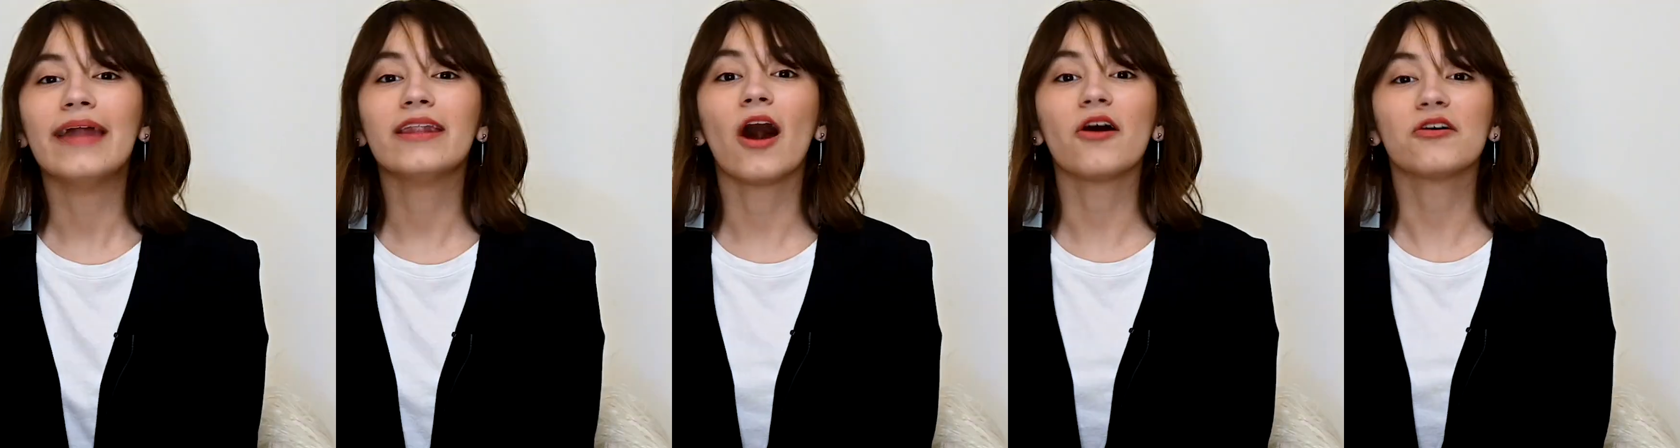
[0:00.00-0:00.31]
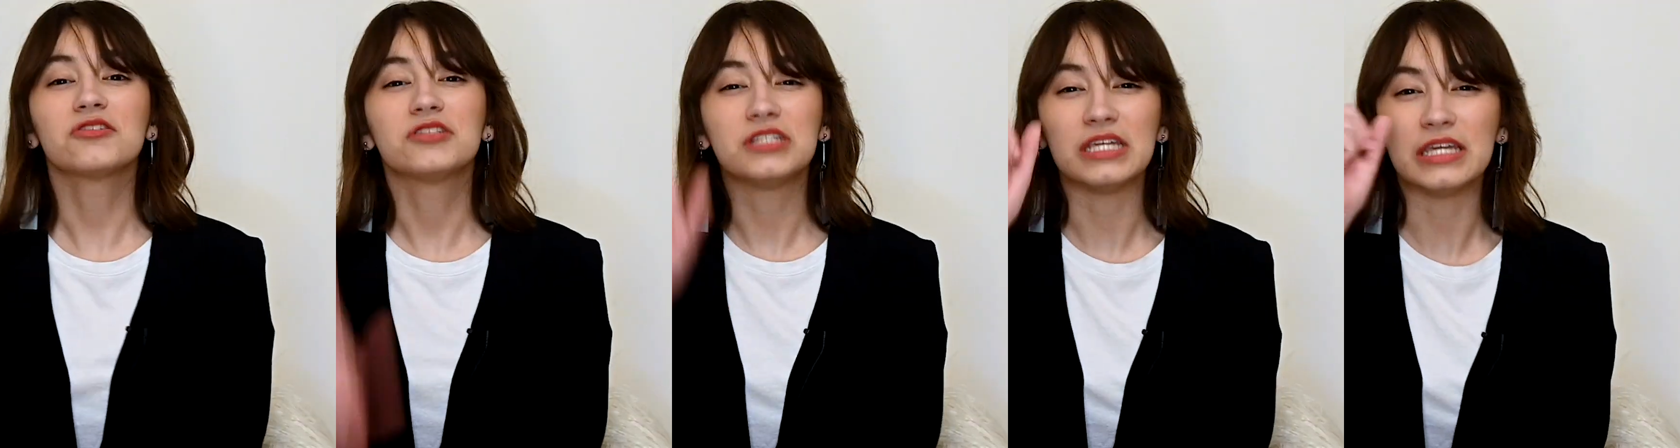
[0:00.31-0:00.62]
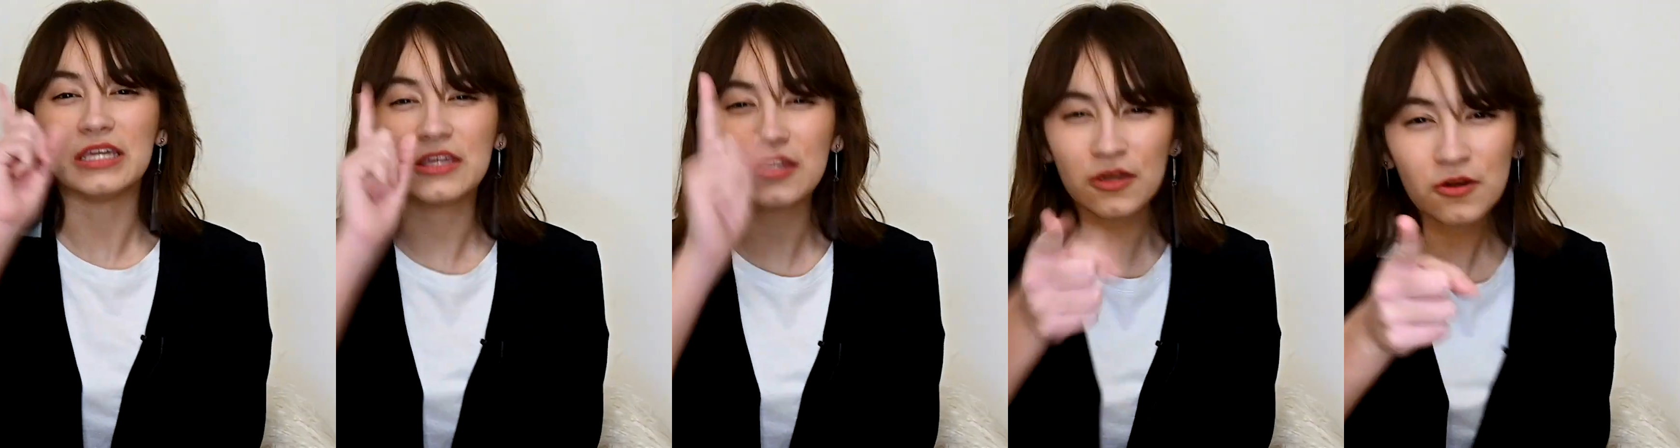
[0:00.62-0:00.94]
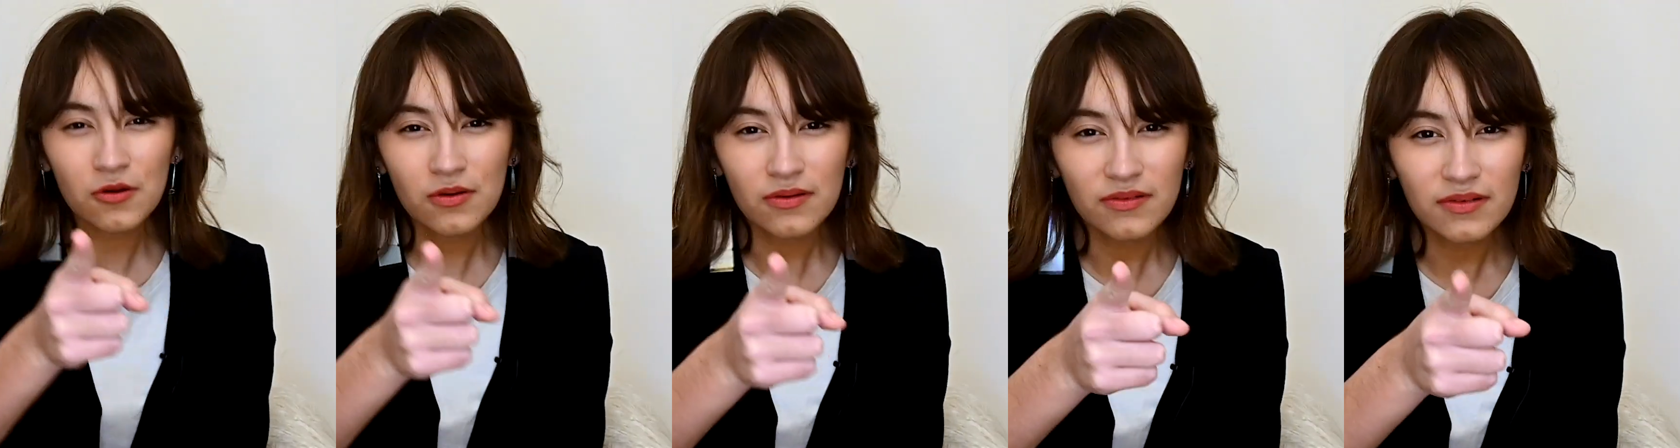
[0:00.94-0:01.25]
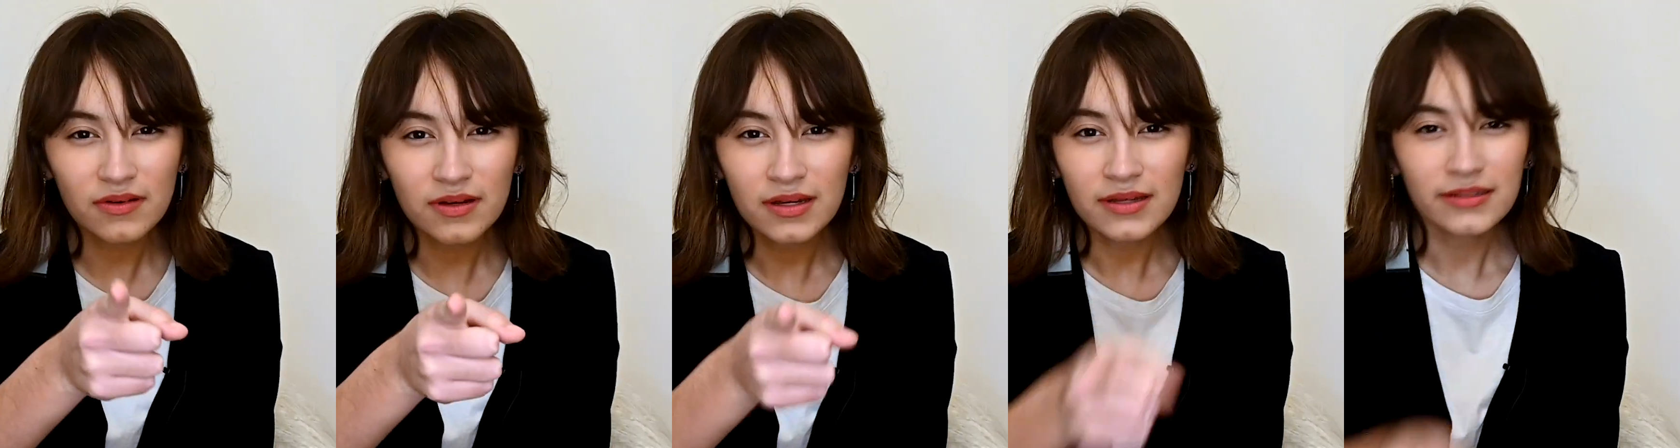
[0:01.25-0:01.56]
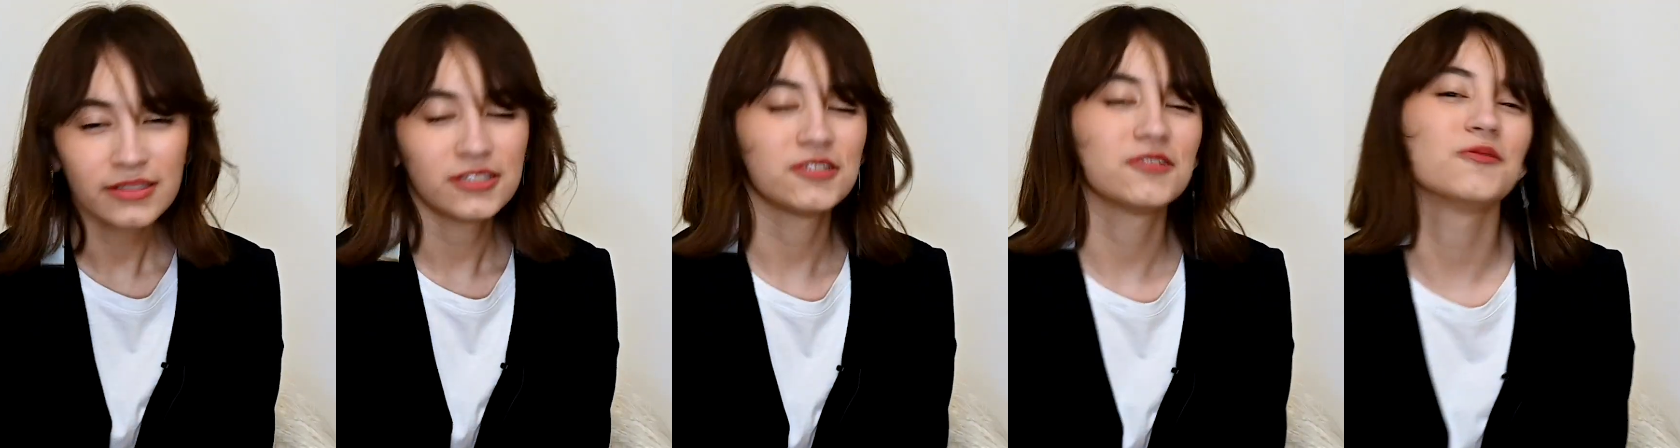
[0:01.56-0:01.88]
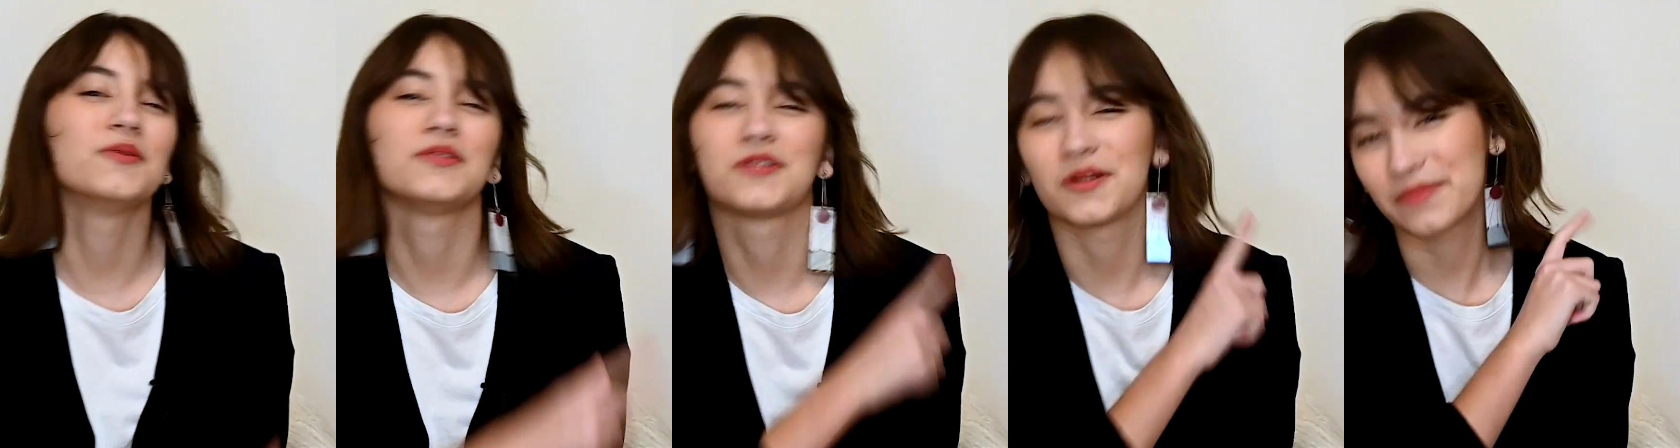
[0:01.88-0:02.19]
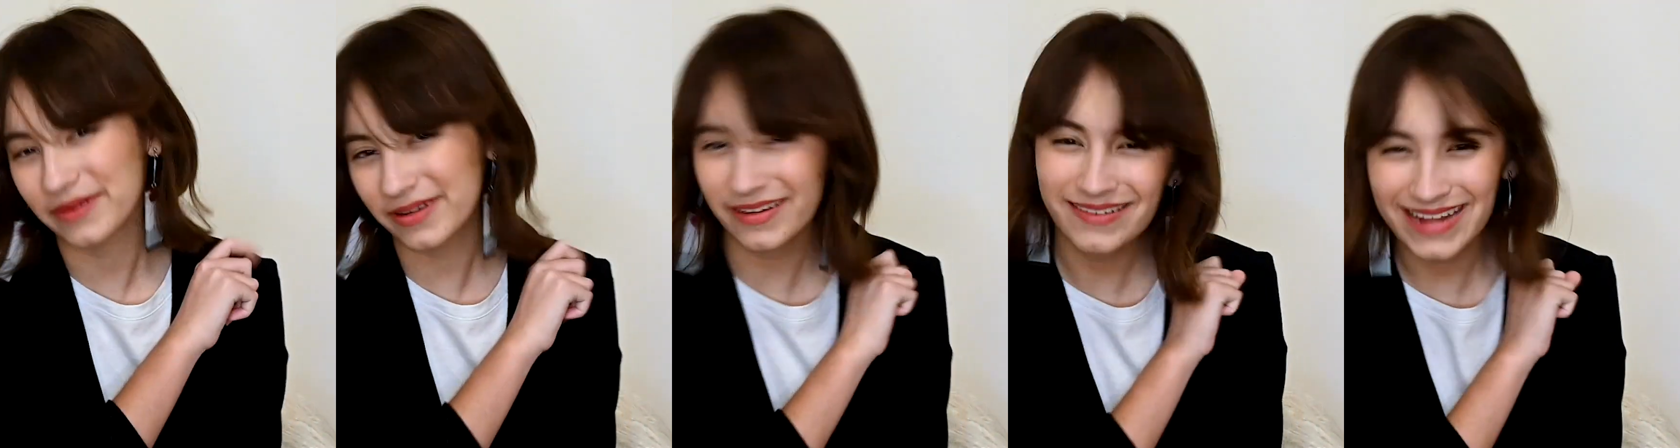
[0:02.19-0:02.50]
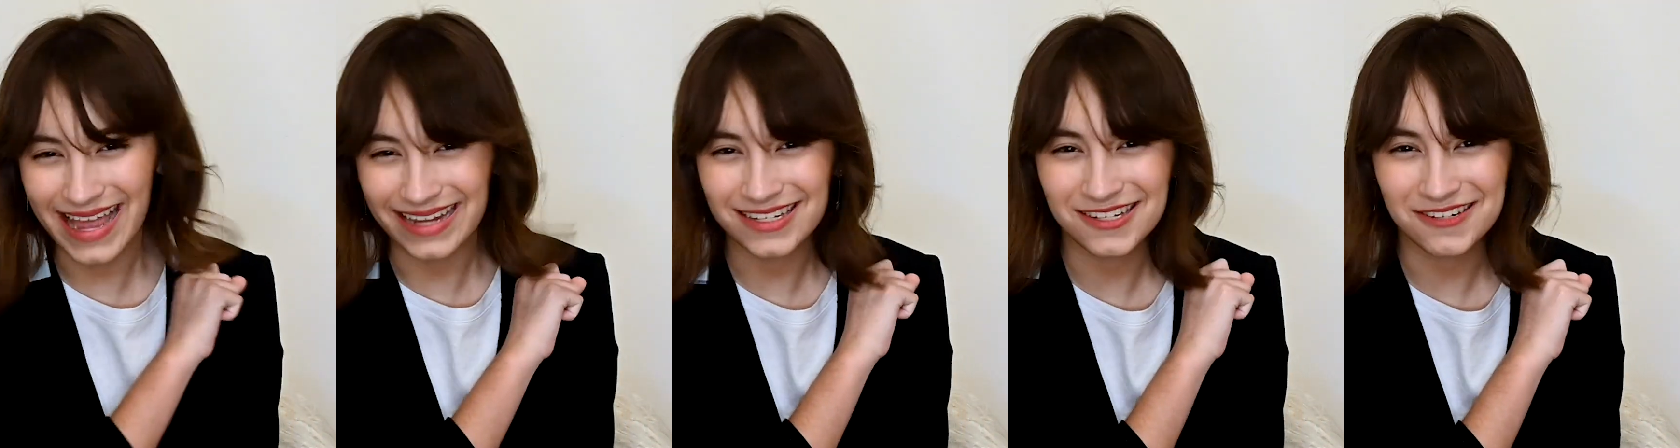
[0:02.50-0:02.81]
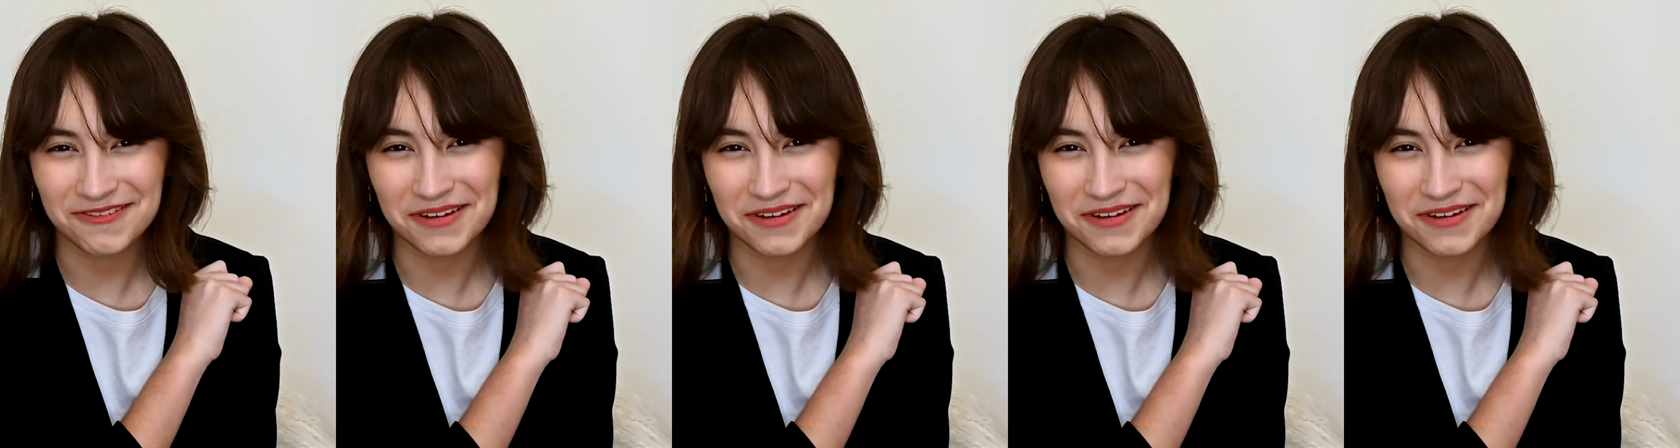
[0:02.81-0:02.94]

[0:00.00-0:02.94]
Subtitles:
and I'll see you to interpret your next